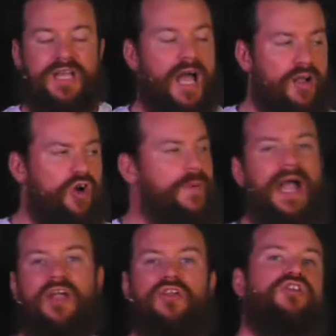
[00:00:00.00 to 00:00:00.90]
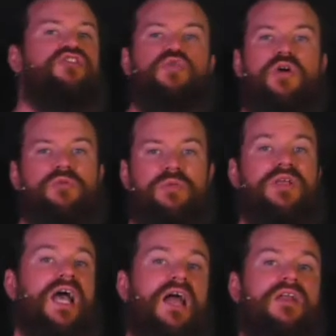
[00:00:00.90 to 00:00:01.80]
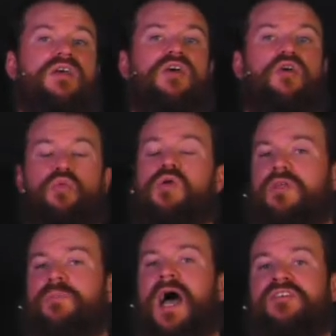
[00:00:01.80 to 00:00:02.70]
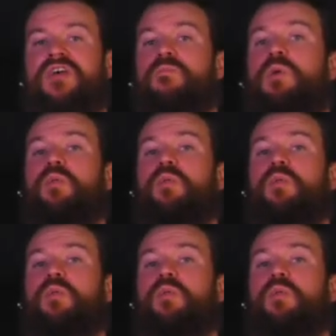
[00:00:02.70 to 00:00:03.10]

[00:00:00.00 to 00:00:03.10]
We can't go back and undo what has been. We can't rewrite the past.